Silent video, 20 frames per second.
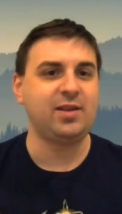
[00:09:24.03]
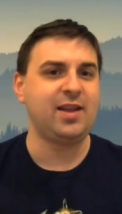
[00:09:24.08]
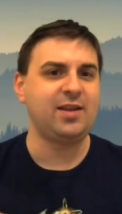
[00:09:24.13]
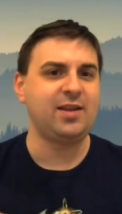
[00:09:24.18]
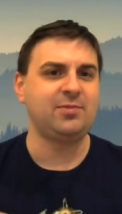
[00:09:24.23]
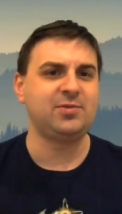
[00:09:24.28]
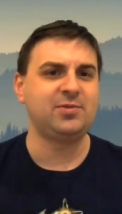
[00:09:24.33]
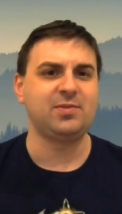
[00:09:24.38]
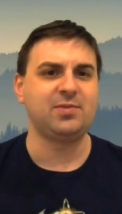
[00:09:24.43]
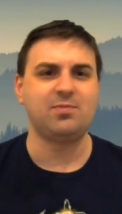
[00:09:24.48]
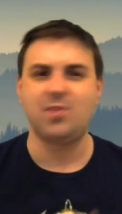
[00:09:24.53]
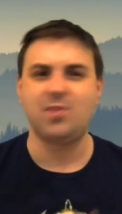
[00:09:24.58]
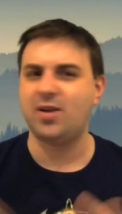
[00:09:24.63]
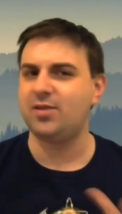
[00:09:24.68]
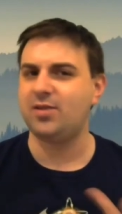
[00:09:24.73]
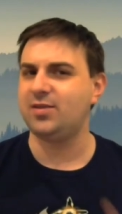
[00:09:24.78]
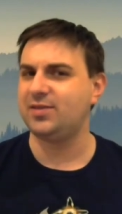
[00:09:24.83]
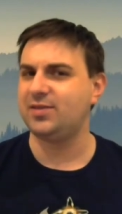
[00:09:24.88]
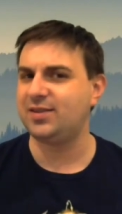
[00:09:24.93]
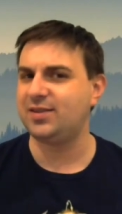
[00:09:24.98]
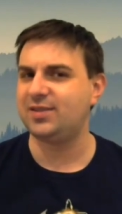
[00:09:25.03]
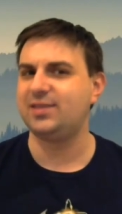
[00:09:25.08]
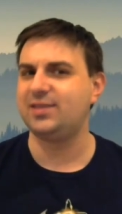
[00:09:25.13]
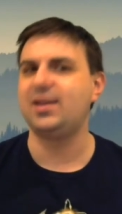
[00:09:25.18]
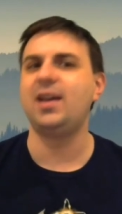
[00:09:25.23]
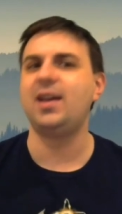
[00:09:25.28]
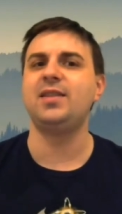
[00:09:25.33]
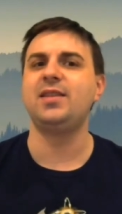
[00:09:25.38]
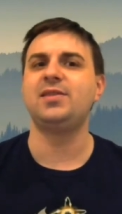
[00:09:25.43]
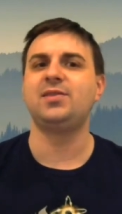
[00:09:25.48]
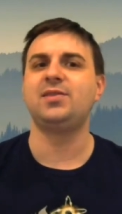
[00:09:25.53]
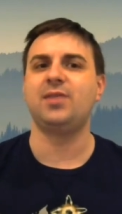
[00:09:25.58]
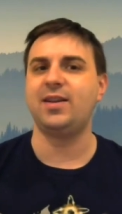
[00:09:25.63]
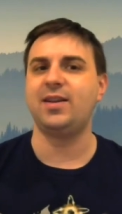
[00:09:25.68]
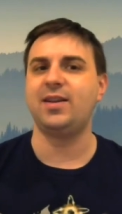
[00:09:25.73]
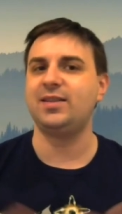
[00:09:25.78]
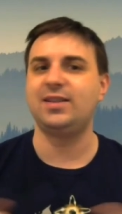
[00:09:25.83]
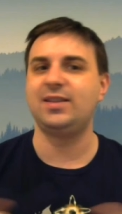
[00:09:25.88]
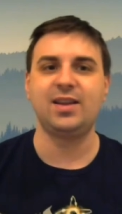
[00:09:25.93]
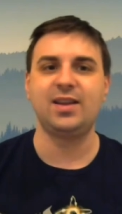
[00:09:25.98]
Aladdin was a moderate success.
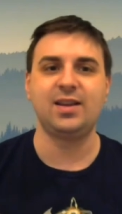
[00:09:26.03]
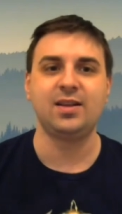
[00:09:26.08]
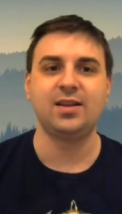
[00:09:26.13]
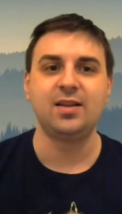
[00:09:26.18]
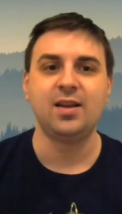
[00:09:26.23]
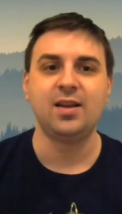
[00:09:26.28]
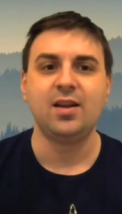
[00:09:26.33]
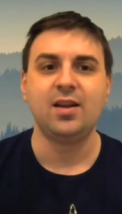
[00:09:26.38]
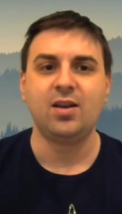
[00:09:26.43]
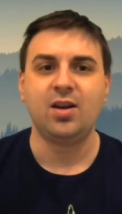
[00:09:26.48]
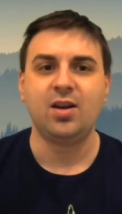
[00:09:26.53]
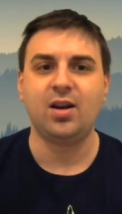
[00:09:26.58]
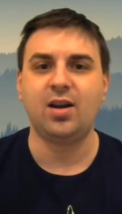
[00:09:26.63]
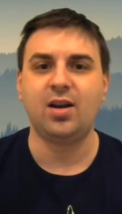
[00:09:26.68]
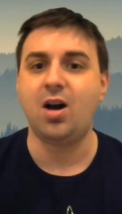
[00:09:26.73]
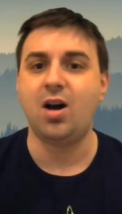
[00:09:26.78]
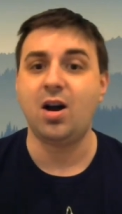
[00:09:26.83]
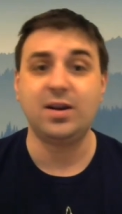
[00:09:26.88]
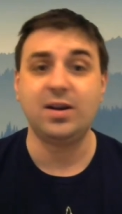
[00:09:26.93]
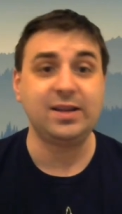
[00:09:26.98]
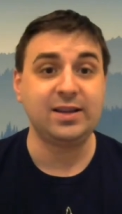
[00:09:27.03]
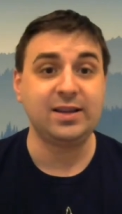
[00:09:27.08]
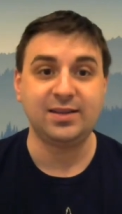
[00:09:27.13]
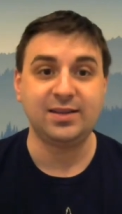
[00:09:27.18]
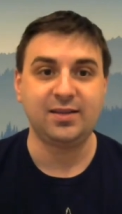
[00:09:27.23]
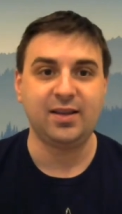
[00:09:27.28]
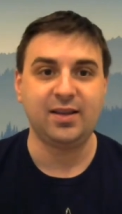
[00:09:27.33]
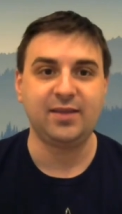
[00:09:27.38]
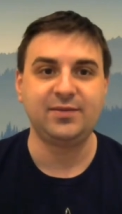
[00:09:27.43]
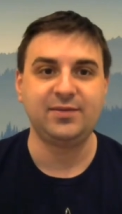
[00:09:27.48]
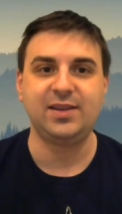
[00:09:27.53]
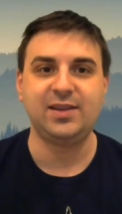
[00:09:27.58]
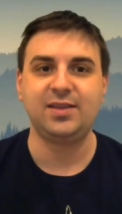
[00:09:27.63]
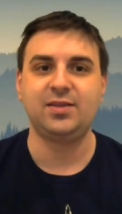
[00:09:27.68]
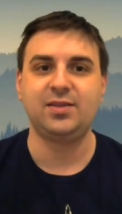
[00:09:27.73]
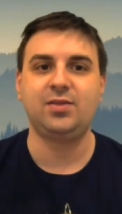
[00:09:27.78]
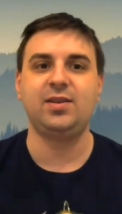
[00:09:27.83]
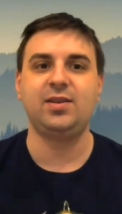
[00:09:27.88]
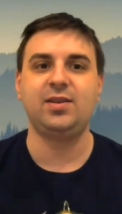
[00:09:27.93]
Lion King, uh, audience loved it.